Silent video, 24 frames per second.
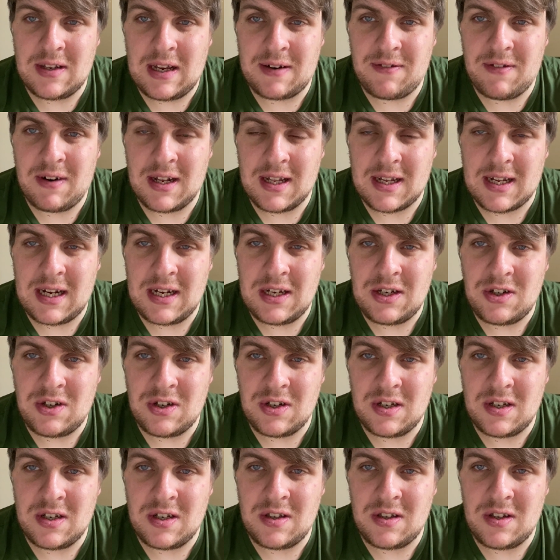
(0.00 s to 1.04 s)
that
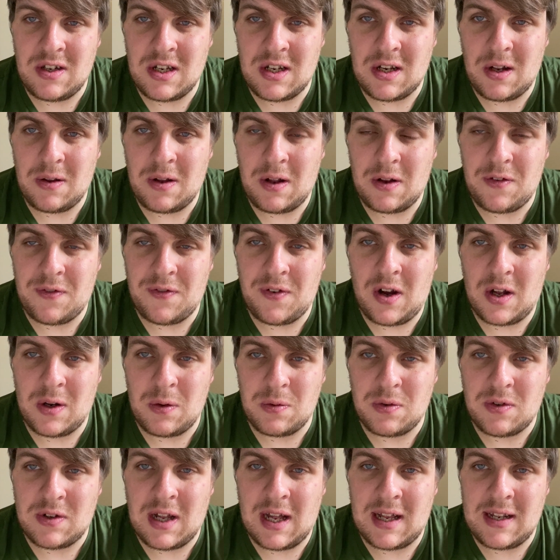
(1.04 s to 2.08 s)
relegation, and those final
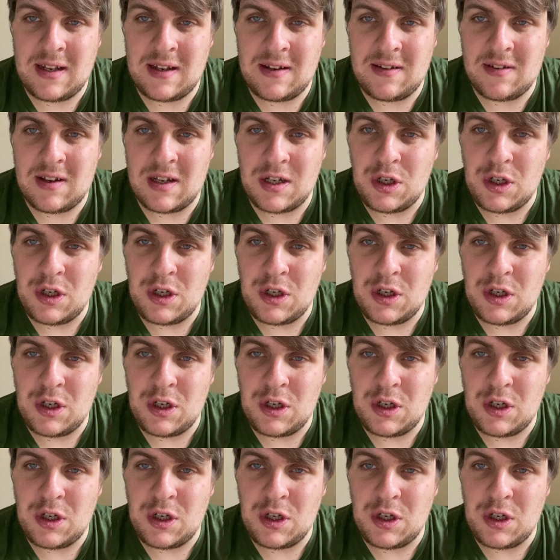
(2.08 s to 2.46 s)
standings.